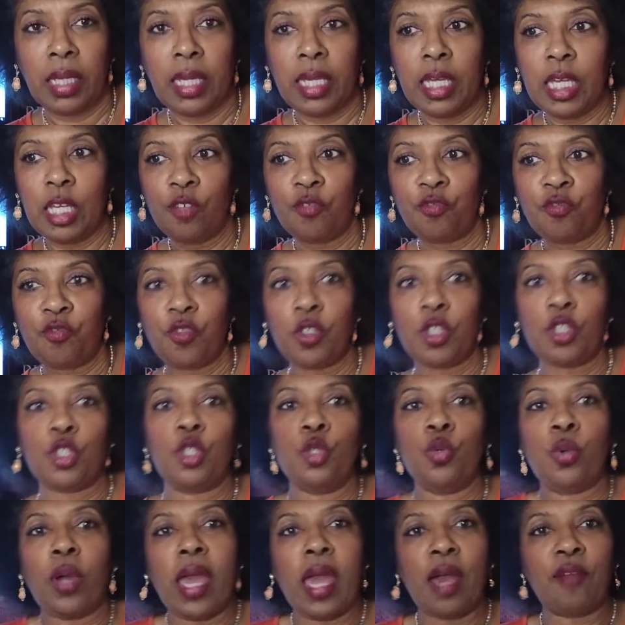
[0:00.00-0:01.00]
if
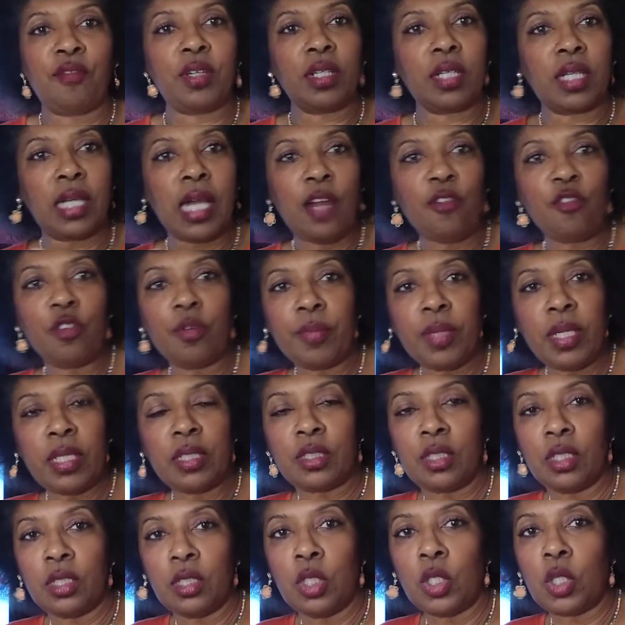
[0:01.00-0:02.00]
you have a government
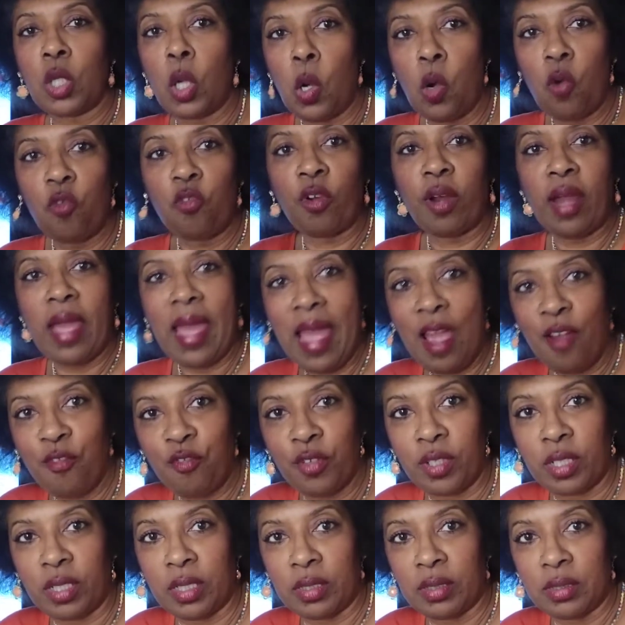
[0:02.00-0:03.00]
to look over
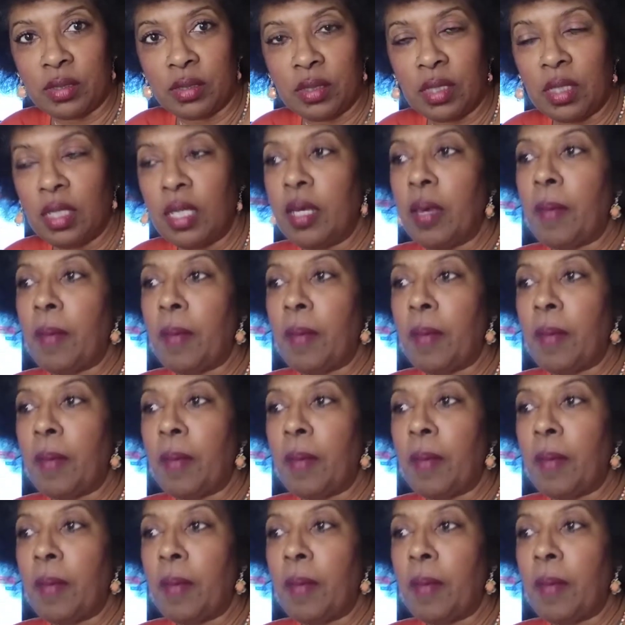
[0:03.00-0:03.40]
Africans?